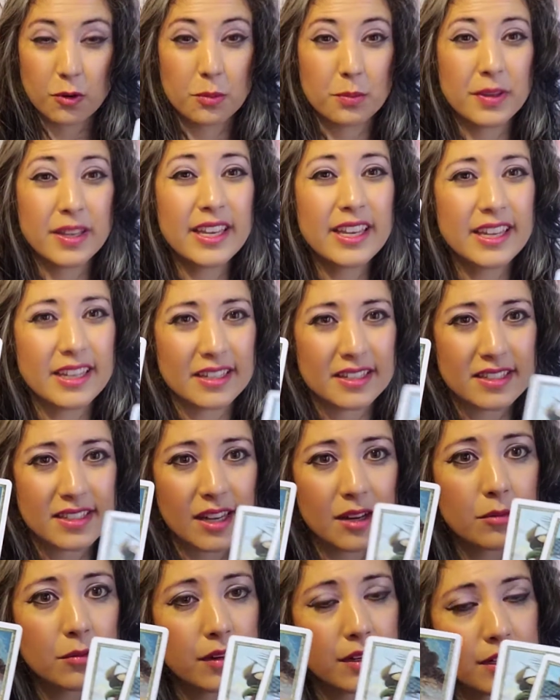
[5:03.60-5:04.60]
peace.
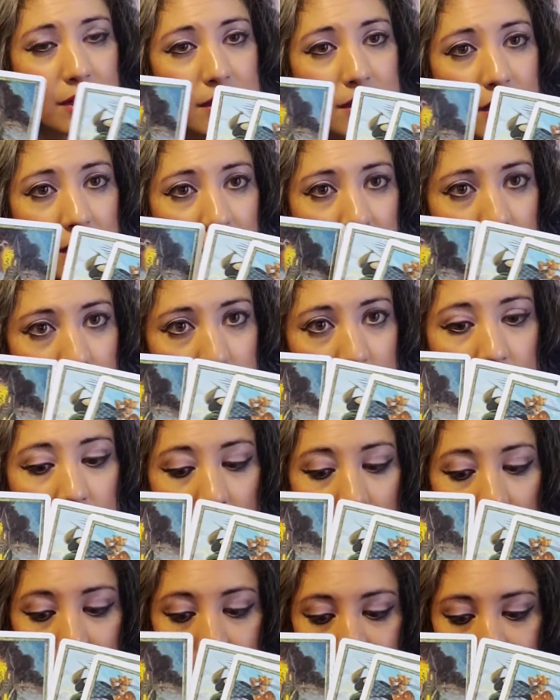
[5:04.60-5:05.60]
I want to say they're
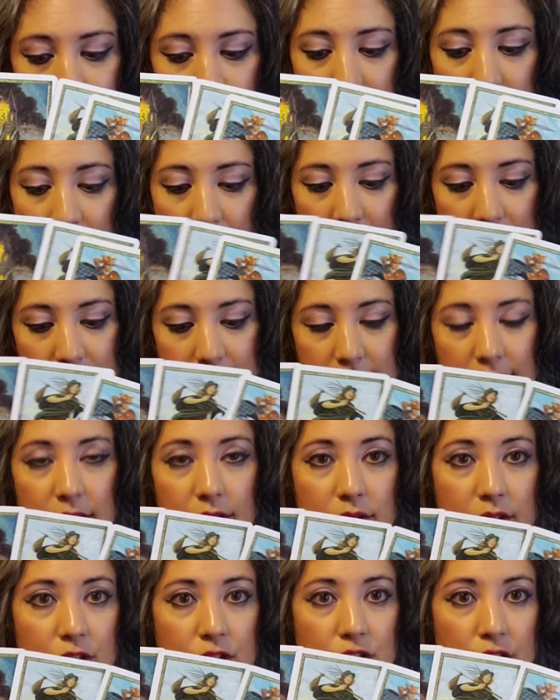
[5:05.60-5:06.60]
actually asking you
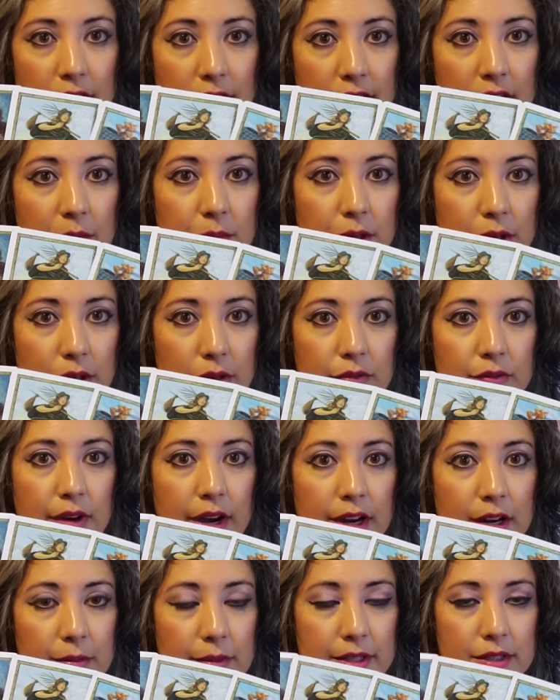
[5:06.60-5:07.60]
to shake up your
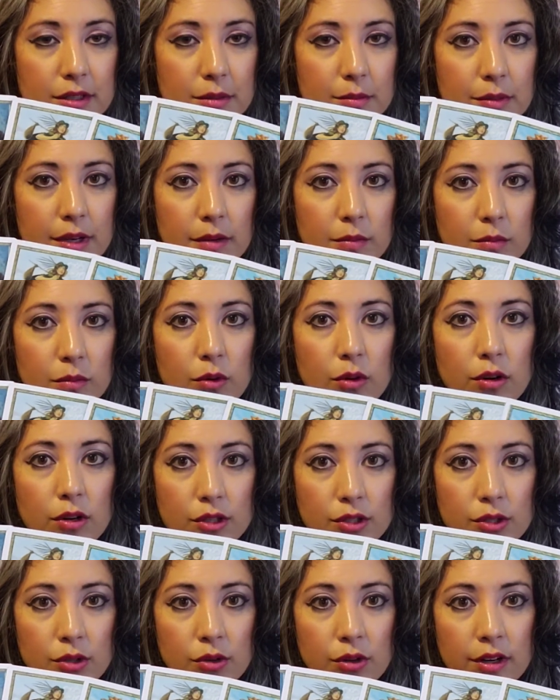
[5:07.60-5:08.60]
environment a bit more,
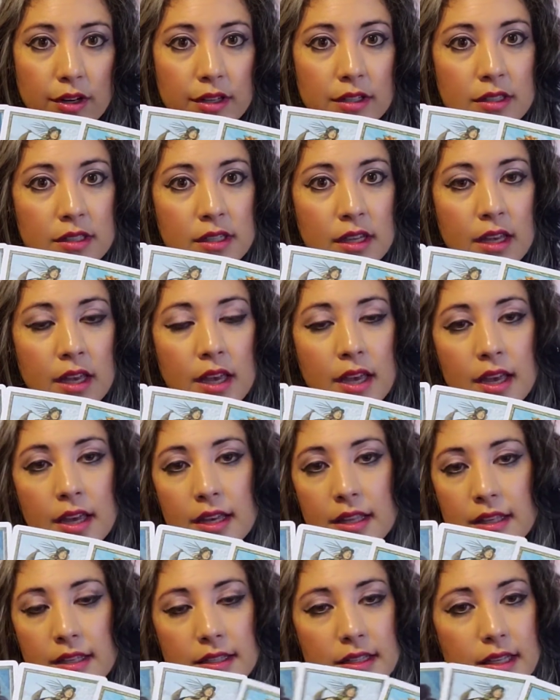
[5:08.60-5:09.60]
Taurus.
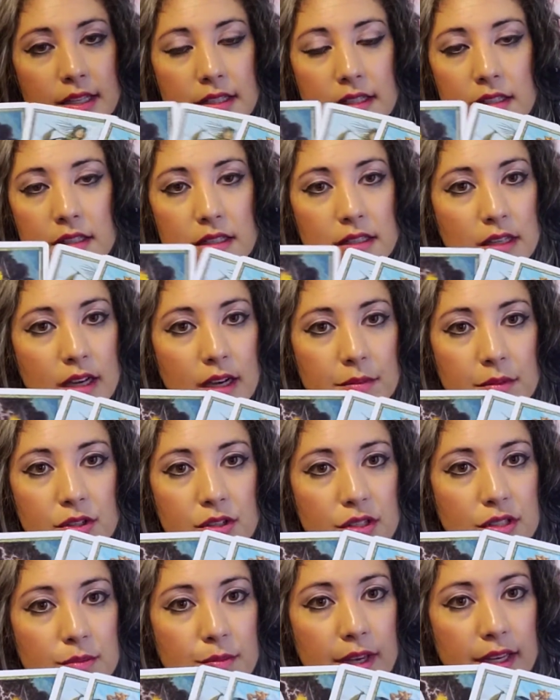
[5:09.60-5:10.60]
This isn't the time to
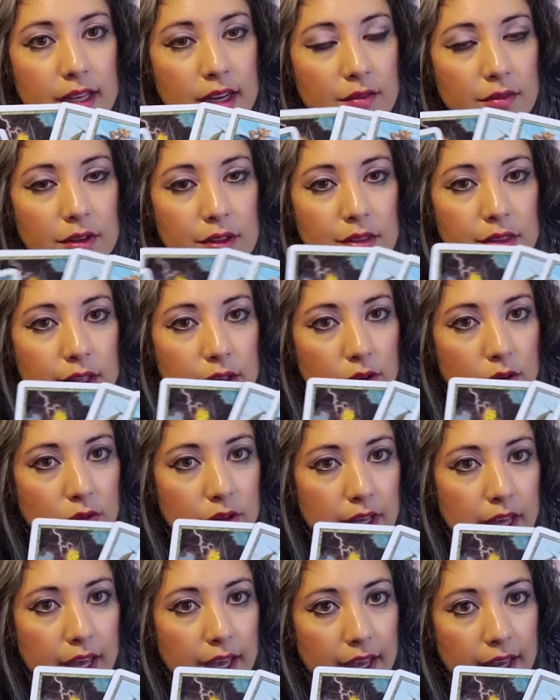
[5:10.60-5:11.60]
just make everything
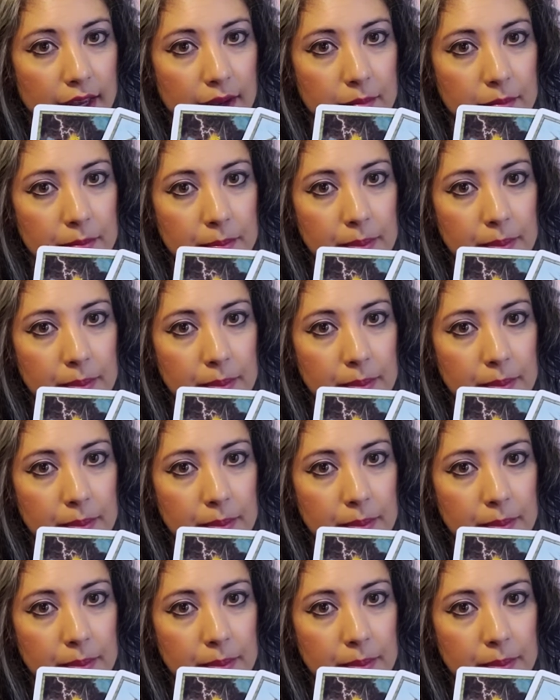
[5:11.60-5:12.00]
okay.